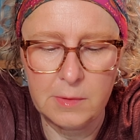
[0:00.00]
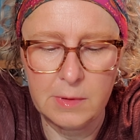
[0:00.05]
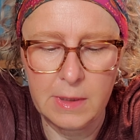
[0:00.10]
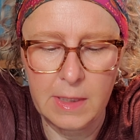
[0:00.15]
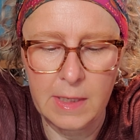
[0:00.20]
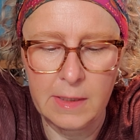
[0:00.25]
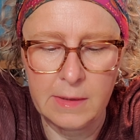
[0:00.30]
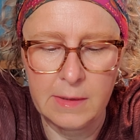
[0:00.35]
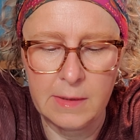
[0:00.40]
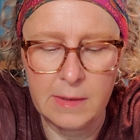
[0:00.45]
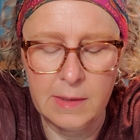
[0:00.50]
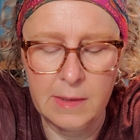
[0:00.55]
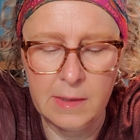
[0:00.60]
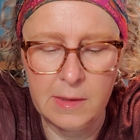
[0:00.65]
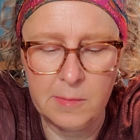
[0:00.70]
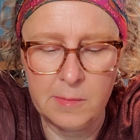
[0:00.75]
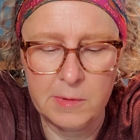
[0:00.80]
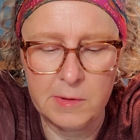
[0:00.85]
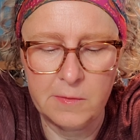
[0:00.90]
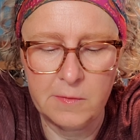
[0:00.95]
At the
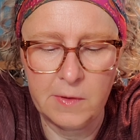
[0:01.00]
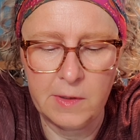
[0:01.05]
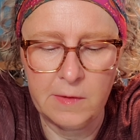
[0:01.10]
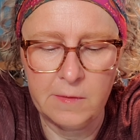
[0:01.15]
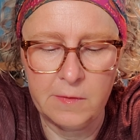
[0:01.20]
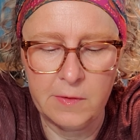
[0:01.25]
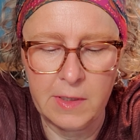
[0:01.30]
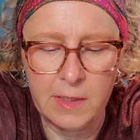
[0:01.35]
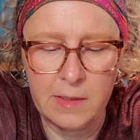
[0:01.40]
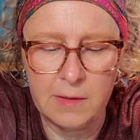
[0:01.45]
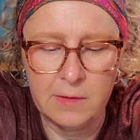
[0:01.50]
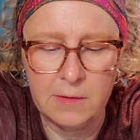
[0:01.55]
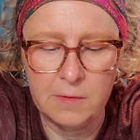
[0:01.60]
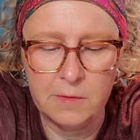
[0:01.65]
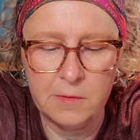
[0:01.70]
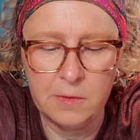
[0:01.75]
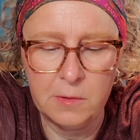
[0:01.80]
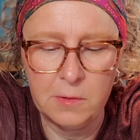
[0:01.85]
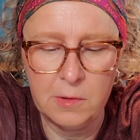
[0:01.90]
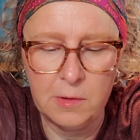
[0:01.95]
hips, feet flat on
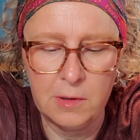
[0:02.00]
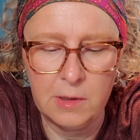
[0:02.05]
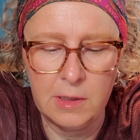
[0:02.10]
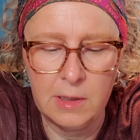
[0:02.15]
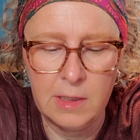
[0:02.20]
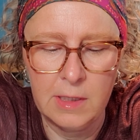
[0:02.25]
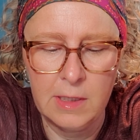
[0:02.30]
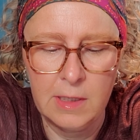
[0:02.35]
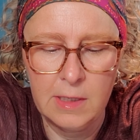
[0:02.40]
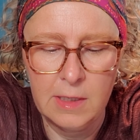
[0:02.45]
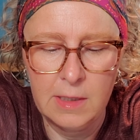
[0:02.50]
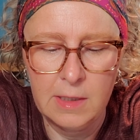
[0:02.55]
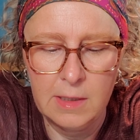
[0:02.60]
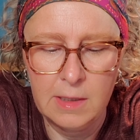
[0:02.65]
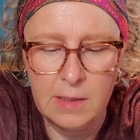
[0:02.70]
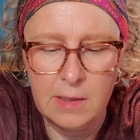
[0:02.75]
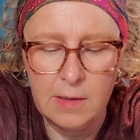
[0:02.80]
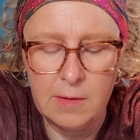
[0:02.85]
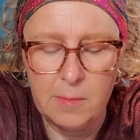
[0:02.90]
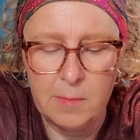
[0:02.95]
the floor,
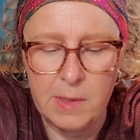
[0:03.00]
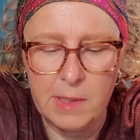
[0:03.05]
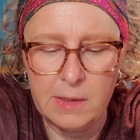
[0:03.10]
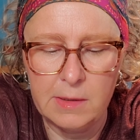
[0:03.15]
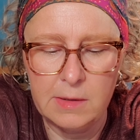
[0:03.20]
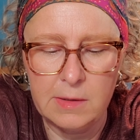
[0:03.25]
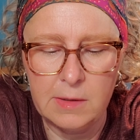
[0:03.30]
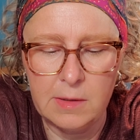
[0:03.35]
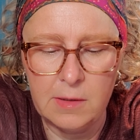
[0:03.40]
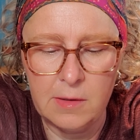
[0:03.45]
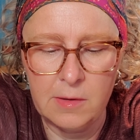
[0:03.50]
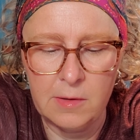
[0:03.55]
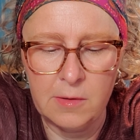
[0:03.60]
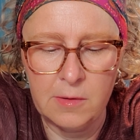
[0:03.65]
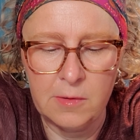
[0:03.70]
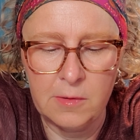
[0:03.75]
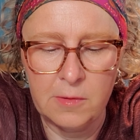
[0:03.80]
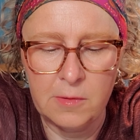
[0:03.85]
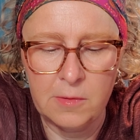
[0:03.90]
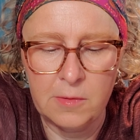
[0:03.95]
big
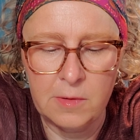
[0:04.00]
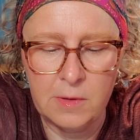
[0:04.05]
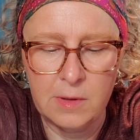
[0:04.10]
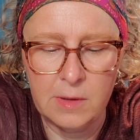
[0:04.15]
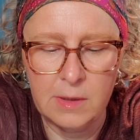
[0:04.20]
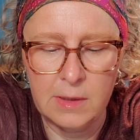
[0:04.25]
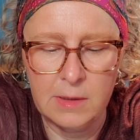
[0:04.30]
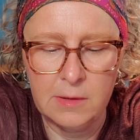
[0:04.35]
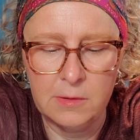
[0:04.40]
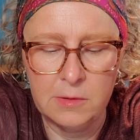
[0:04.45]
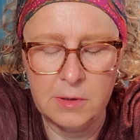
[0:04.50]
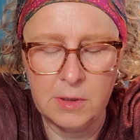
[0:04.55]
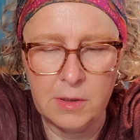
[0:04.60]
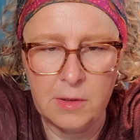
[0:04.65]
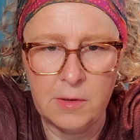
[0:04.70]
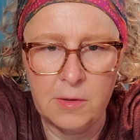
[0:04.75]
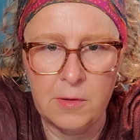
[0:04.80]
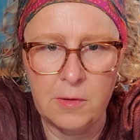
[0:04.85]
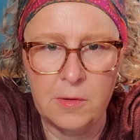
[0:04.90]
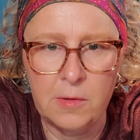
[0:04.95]
toe, little
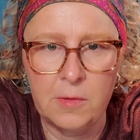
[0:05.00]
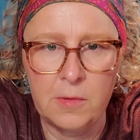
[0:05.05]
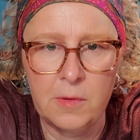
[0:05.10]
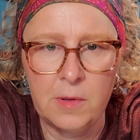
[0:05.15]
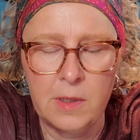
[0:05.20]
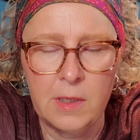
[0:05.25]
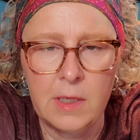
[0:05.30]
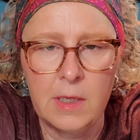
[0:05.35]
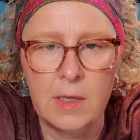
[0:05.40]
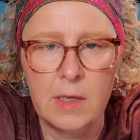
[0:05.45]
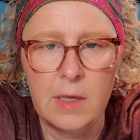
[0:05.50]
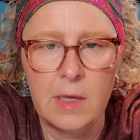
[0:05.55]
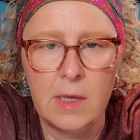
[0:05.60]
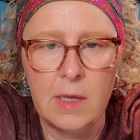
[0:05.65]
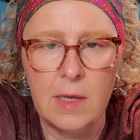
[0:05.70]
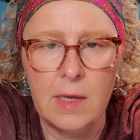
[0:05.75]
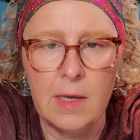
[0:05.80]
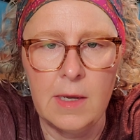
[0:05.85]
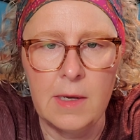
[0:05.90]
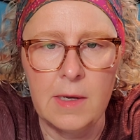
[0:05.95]
toe,
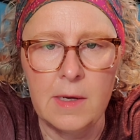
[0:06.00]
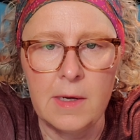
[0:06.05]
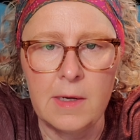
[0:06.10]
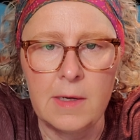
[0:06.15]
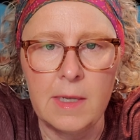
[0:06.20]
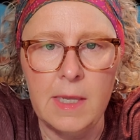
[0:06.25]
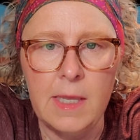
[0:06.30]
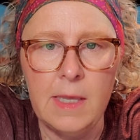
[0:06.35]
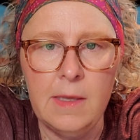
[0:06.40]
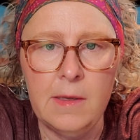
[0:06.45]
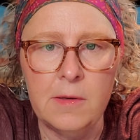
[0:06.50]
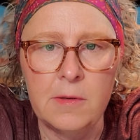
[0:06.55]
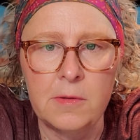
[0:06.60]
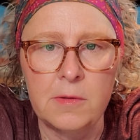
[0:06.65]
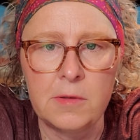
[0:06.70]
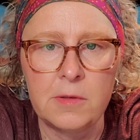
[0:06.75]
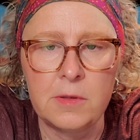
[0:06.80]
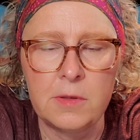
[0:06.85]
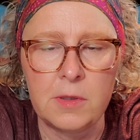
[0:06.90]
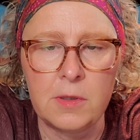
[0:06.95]

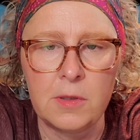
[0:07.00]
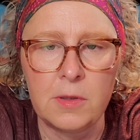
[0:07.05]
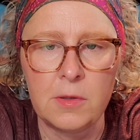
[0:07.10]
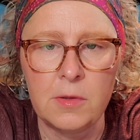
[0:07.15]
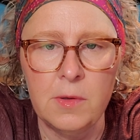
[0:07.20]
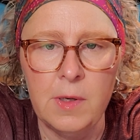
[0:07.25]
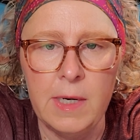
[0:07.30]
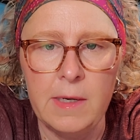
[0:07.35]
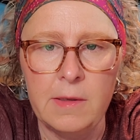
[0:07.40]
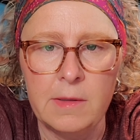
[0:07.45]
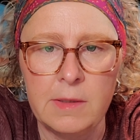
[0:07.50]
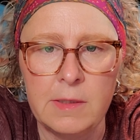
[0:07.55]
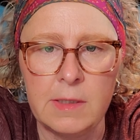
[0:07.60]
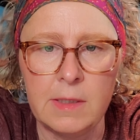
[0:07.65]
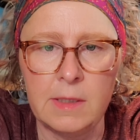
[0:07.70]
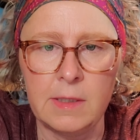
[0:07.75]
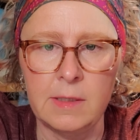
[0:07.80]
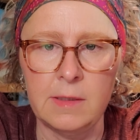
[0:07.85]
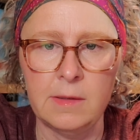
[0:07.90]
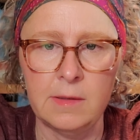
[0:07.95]
heels are
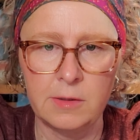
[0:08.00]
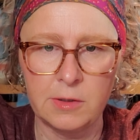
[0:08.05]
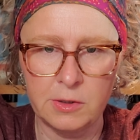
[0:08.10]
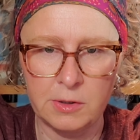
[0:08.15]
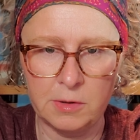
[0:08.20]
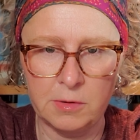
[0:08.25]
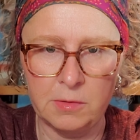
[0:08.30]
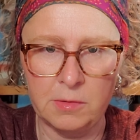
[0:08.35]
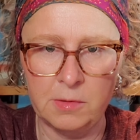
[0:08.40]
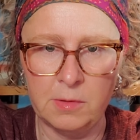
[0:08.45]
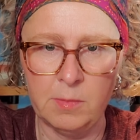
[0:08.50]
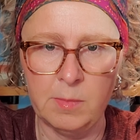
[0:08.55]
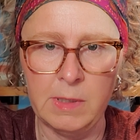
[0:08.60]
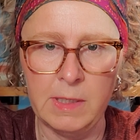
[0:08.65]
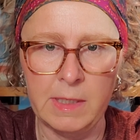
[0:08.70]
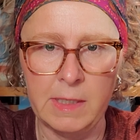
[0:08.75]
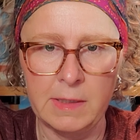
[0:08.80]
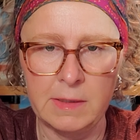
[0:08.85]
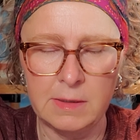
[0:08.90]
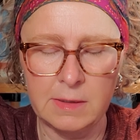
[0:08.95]
grounded, shoulder
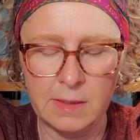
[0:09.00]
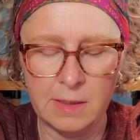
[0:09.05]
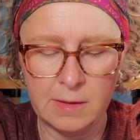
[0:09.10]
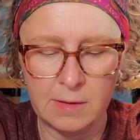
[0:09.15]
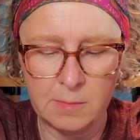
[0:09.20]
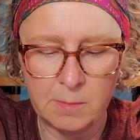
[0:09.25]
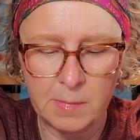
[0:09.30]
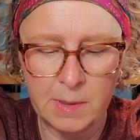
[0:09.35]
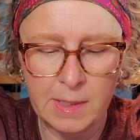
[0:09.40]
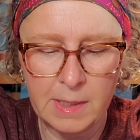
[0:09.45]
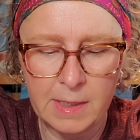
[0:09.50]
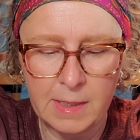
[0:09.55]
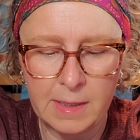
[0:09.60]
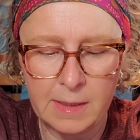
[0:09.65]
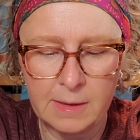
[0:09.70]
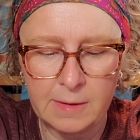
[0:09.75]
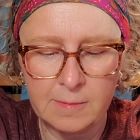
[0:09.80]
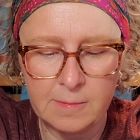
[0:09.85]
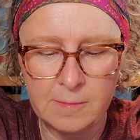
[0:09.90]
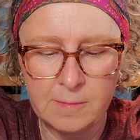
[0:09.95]
blades down and
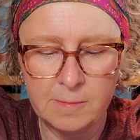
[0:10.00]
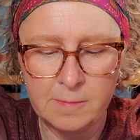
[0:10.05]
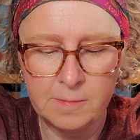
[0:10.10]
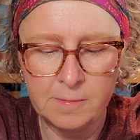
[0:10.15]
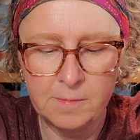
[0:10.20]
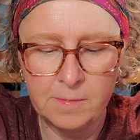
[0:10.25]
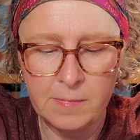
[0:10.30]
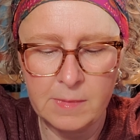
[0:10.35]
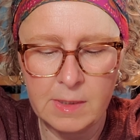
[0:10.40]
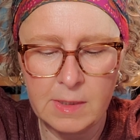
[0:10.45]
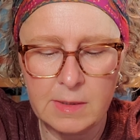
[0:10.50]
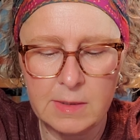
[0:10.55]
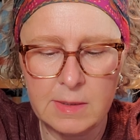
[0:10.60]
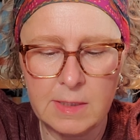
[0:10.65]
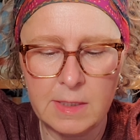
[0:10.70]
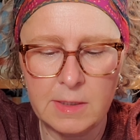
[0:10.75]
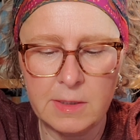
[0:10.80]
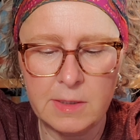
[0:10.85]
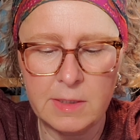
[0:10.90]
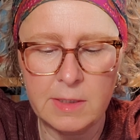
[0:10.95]
back,
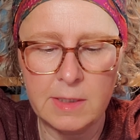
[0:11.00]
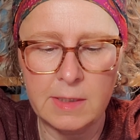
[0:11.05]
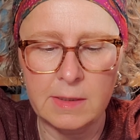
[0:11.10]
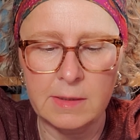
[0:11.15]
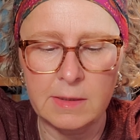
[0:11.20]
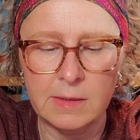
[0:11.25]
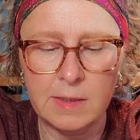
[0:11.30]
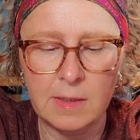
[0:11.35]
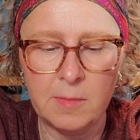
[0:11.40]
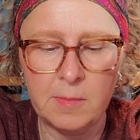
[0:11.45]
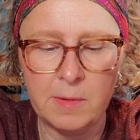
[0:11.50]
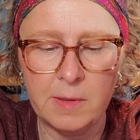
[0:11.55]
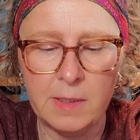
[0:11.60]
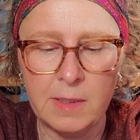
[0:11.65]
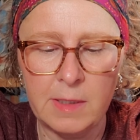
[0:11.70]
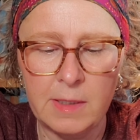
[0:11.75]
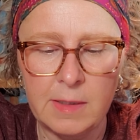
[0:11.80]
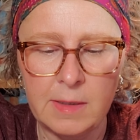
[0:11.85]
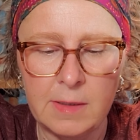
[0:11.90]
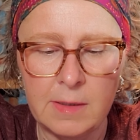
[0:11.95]
cinching and
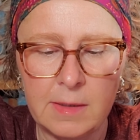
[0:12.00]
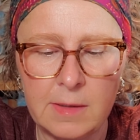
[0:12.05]
zipping.